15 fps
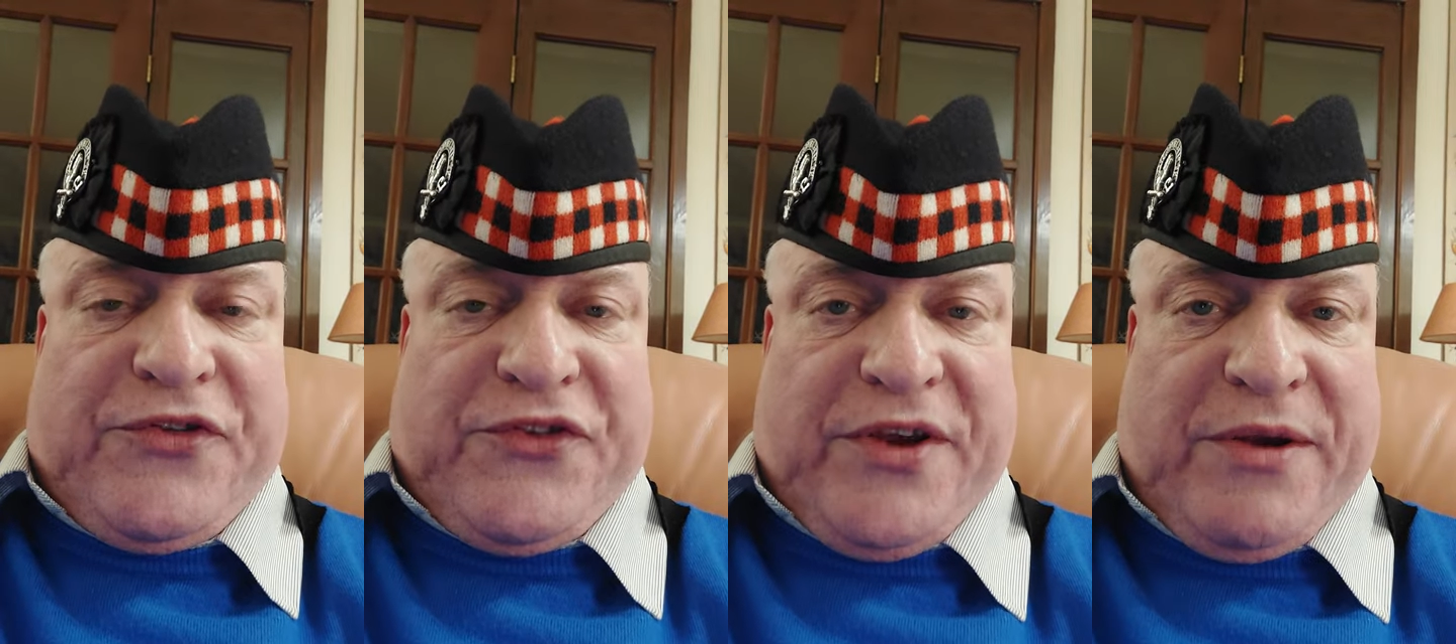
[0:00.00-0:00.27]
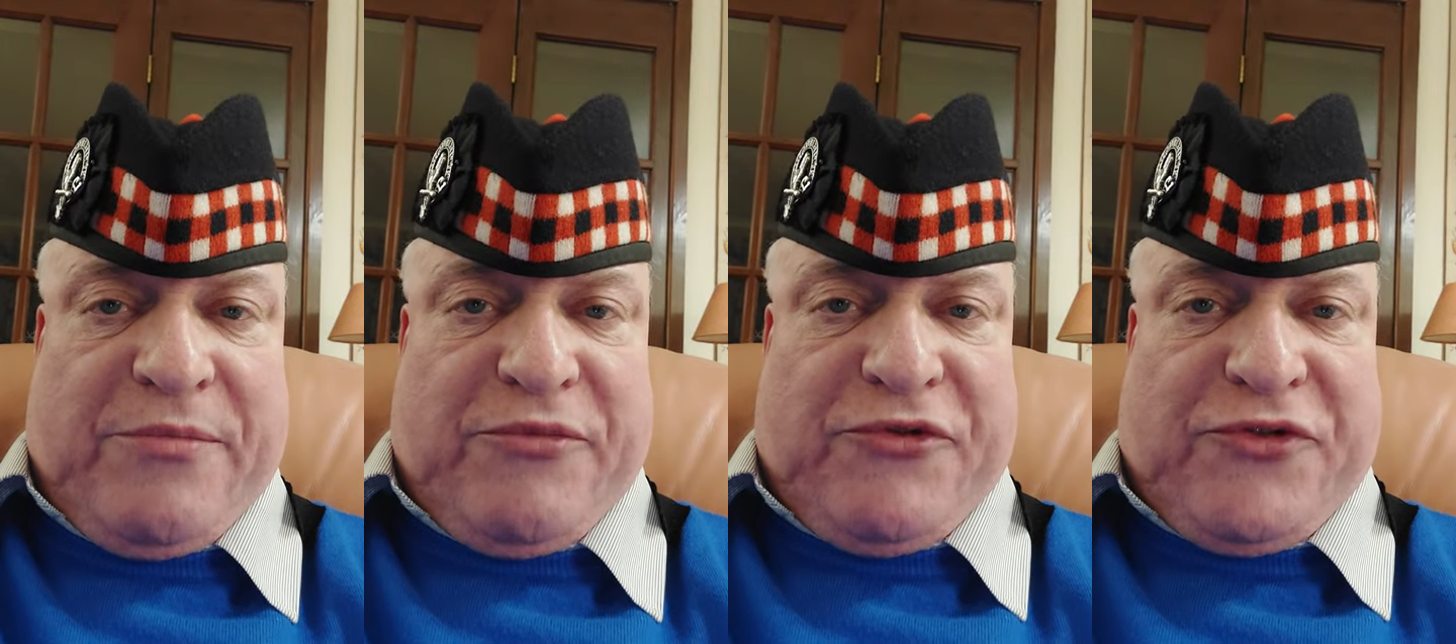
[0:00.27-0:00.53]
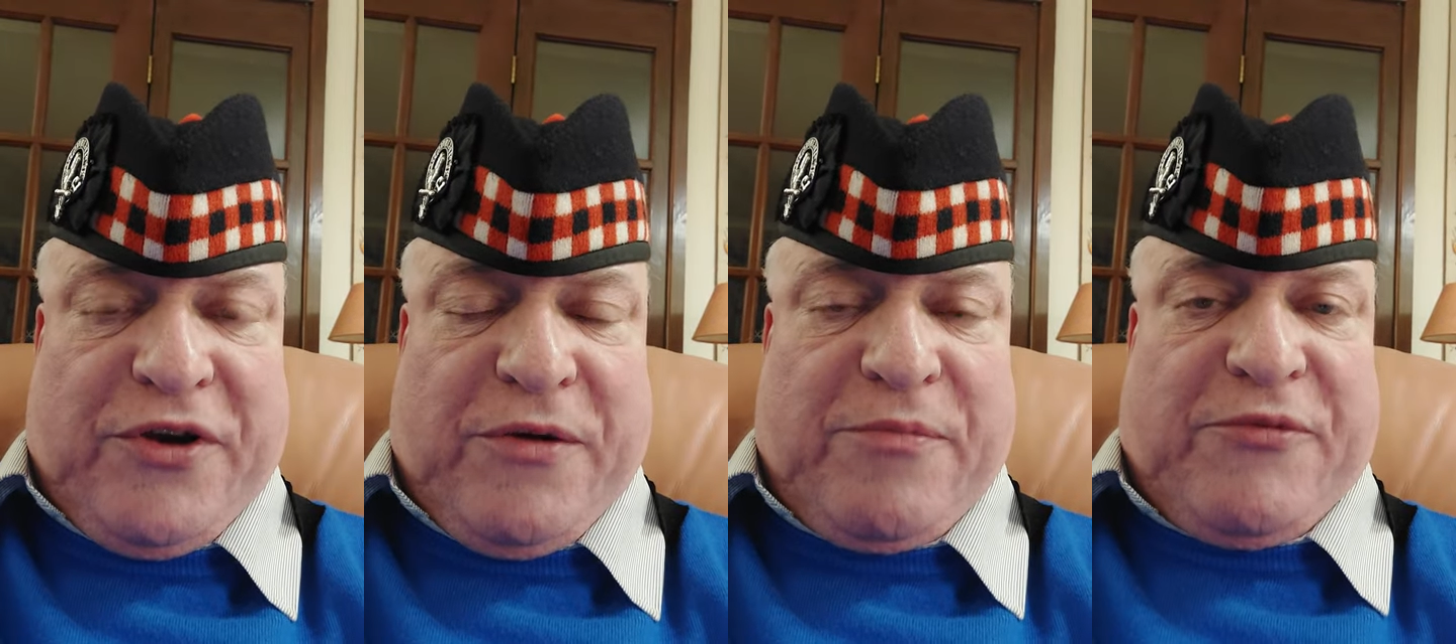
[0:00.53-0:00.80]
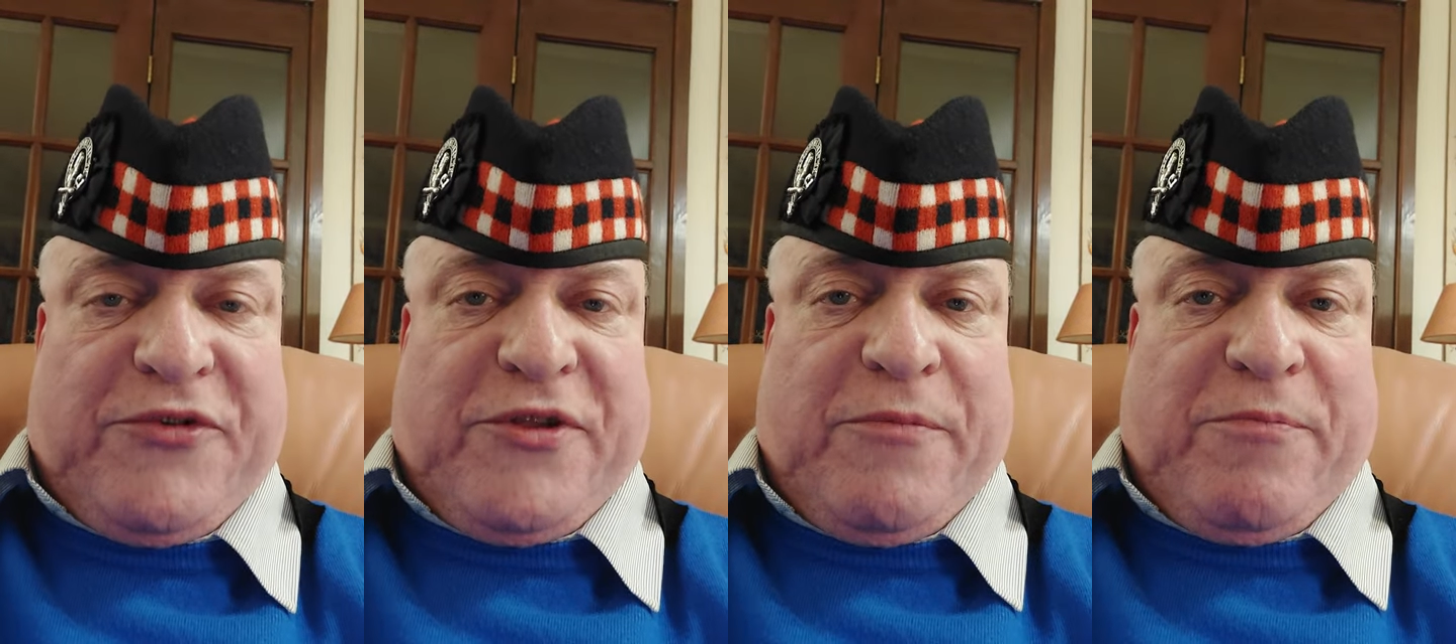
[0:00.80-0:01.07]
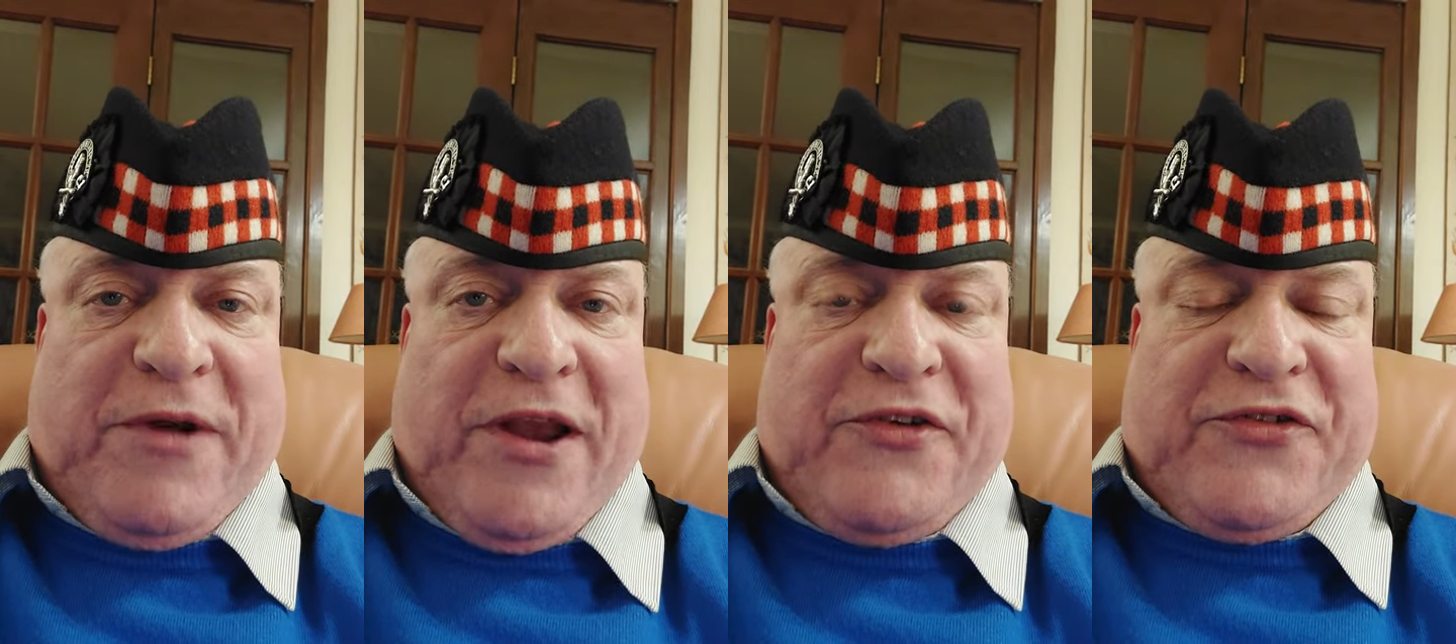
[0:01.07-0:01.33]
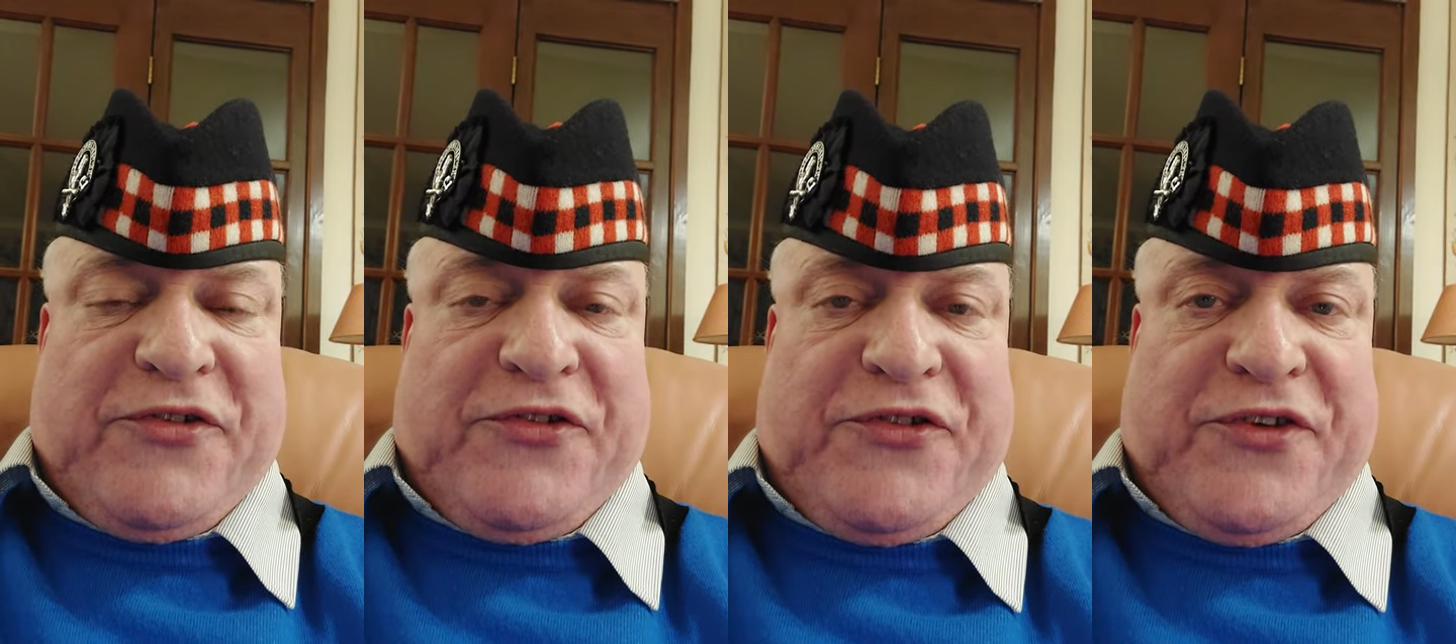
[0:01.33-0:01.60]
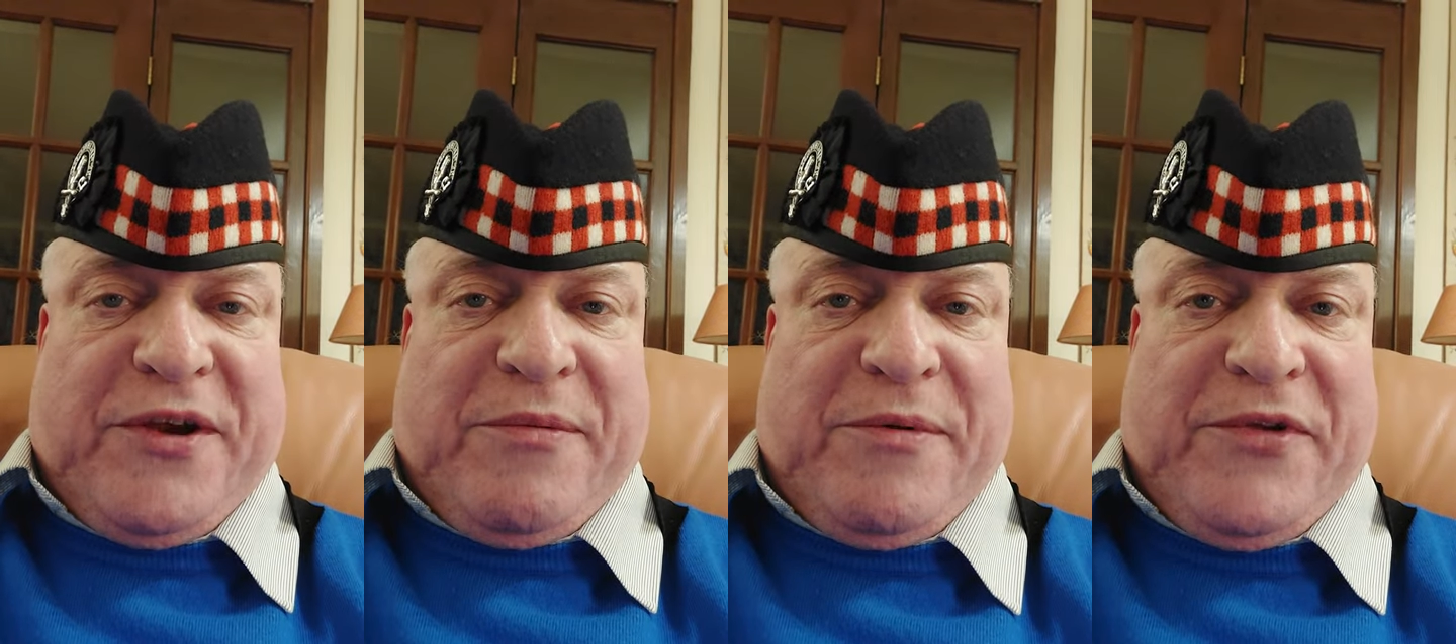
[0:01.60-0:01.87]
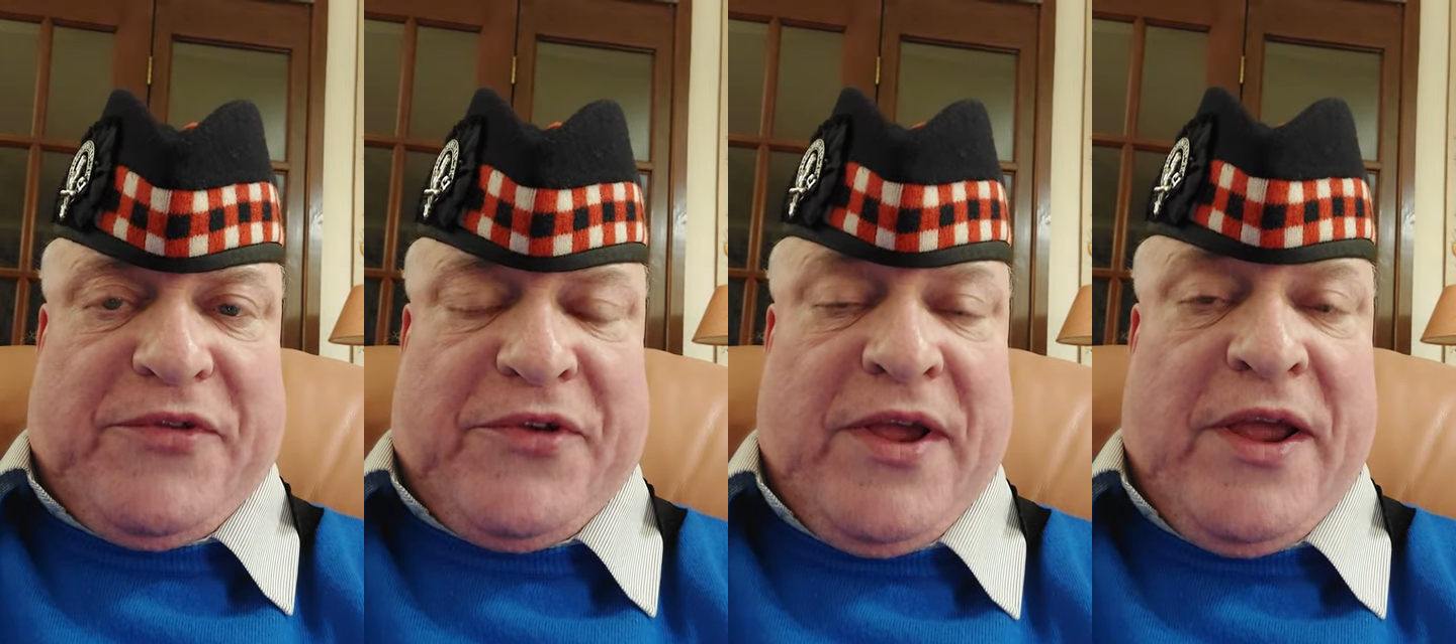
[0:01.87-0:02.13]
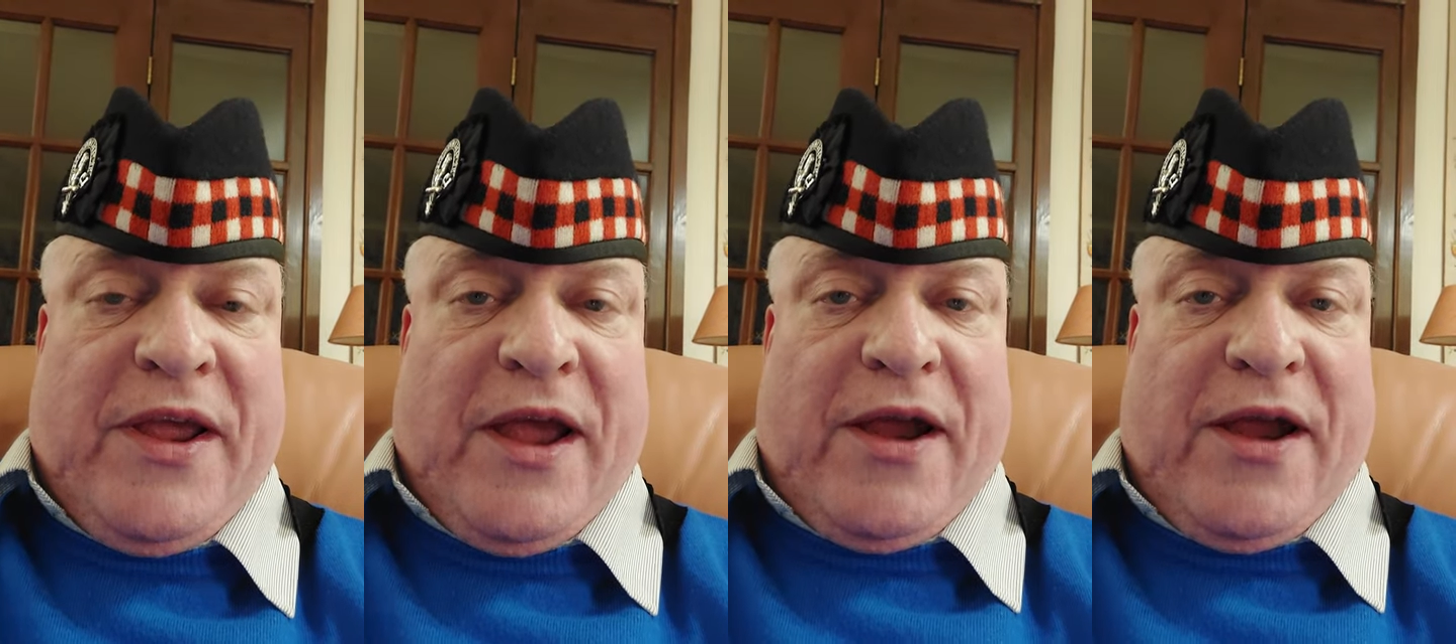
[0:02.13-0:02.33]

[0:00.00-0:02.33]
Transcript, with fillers: steamships, the pleasure steamers?